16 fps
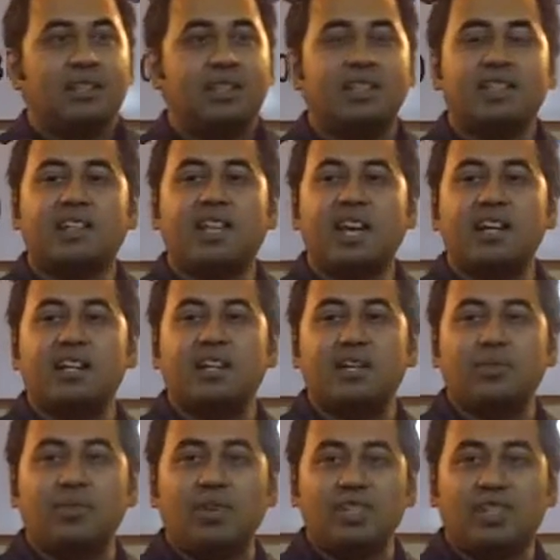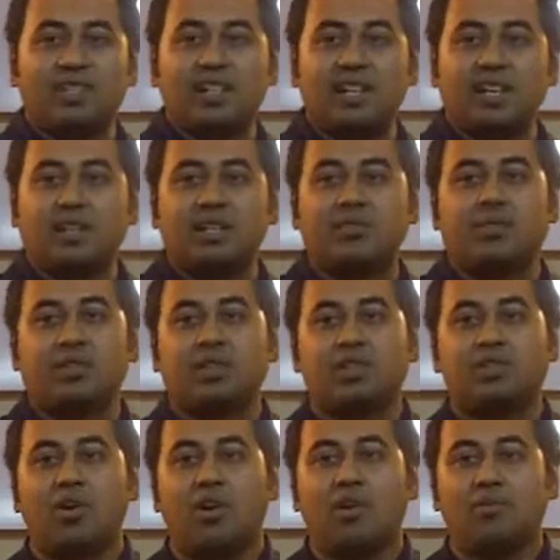This candidate was selected for
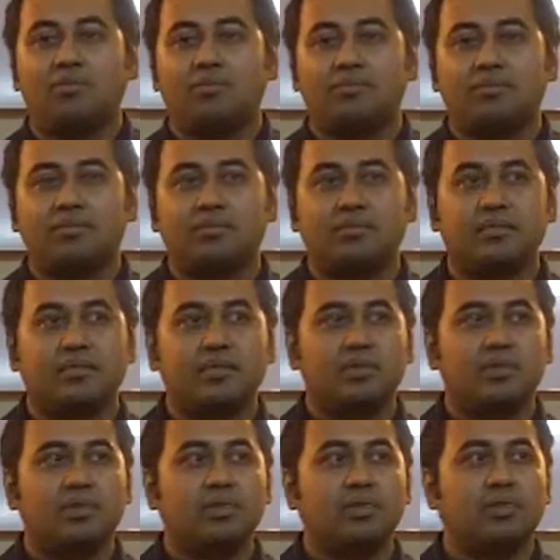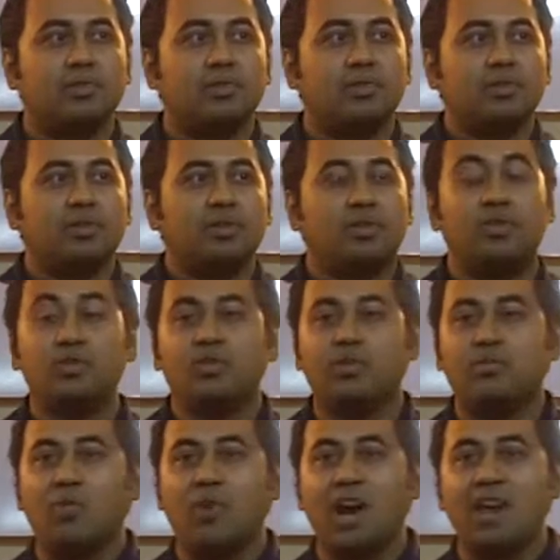the job. Do you
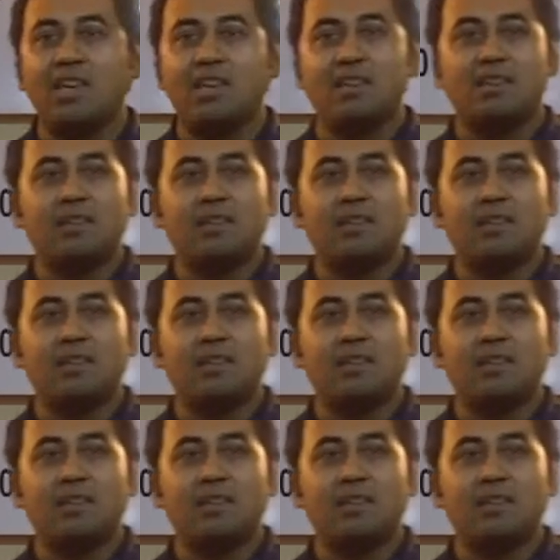know why?